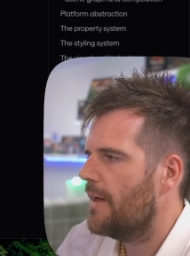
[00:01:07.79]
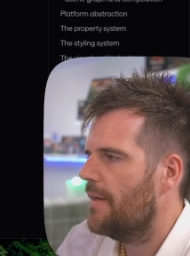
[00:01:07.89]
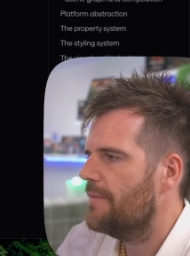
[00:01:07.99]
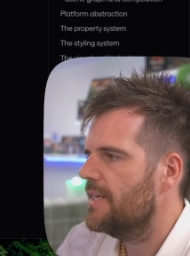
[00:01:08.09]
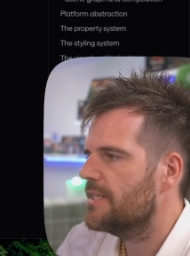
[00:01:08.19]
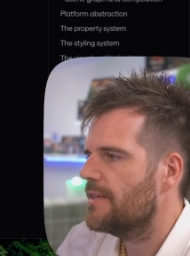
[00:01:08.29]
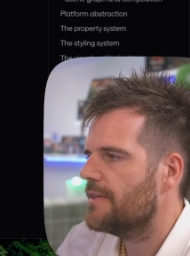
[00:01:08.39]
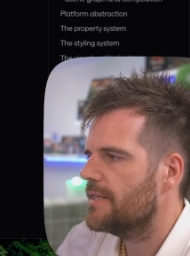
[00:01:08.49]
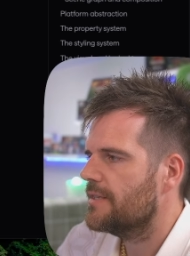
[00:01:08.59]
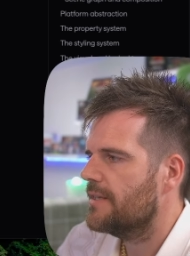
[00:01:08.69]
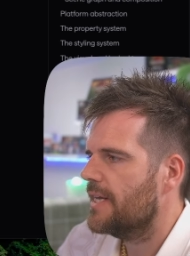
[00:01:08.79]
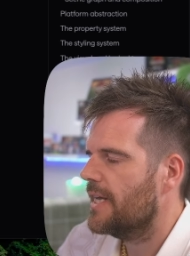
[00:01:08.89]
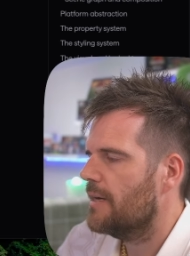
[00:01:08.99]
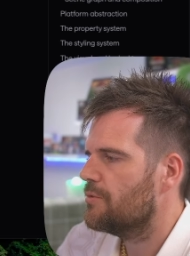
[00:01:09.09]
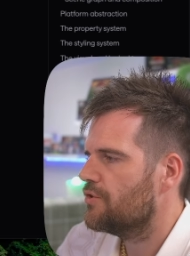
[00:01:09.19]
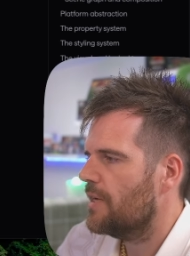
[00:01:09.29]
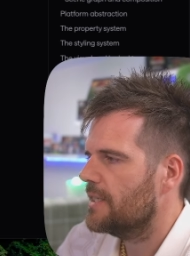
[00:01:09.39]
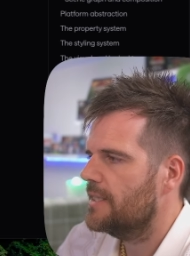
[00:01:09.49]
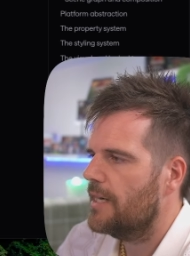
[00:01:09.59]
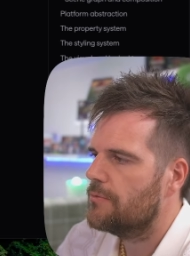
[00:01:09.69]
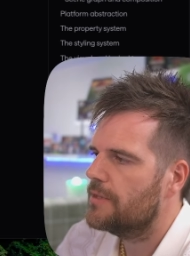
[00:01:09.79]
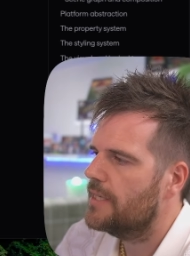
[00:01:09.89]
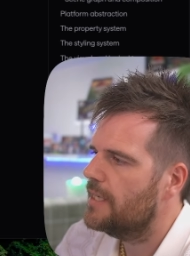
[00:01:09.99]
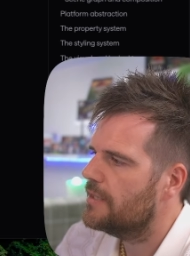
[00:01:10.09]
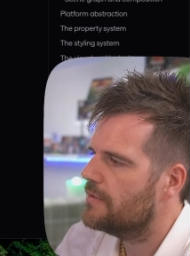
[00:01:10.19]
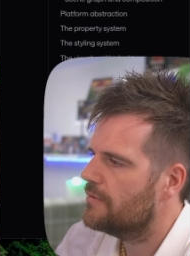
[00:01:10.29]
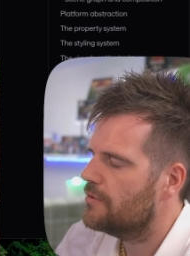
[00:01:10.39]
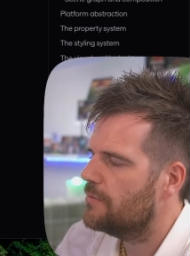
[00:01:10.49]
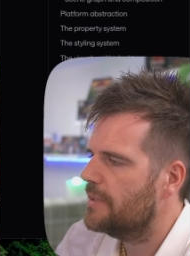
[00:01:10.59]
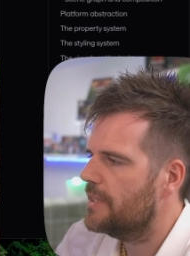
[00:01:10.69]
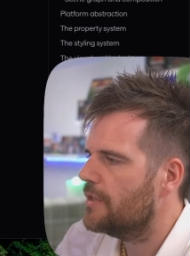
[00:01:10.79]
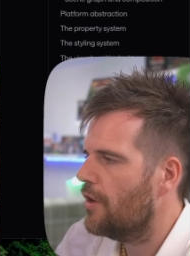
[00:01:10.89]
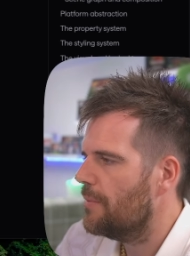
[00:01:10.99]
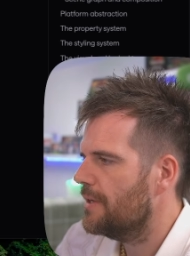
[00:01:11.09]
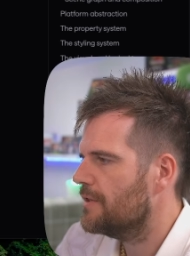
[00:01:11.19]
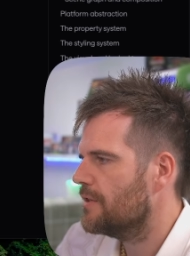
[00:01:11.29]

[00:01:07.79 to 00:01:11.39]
And these are the things that then get abstracted out of there to be common.